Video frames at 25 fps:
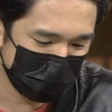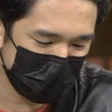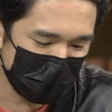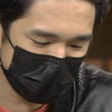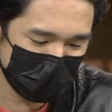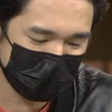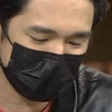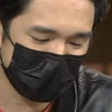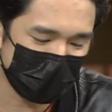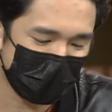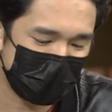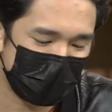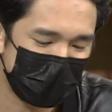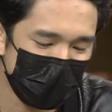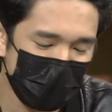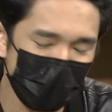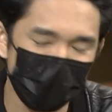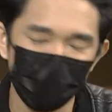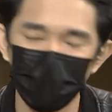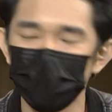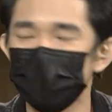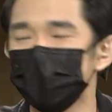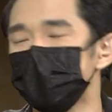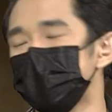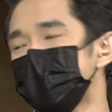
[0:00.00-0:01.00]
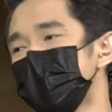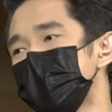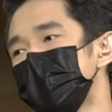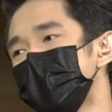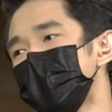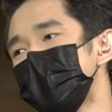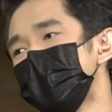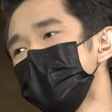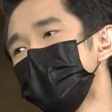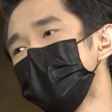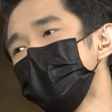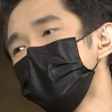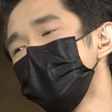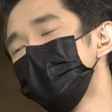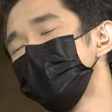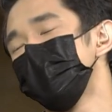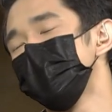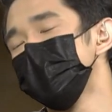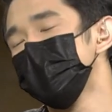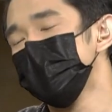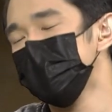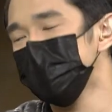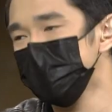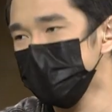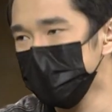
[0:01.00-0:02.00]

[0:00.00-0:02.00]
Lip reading: Miss Daphne. Hi, how are